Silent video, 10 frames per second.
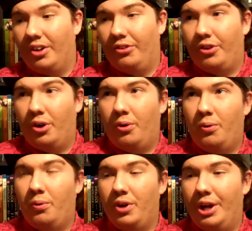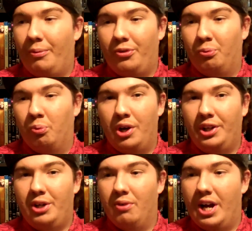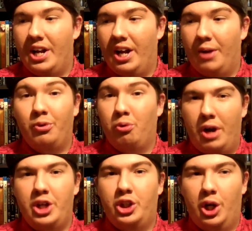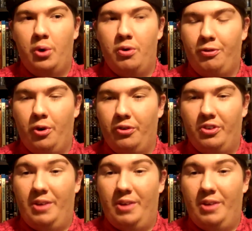So it was really great. It was a great show, of course.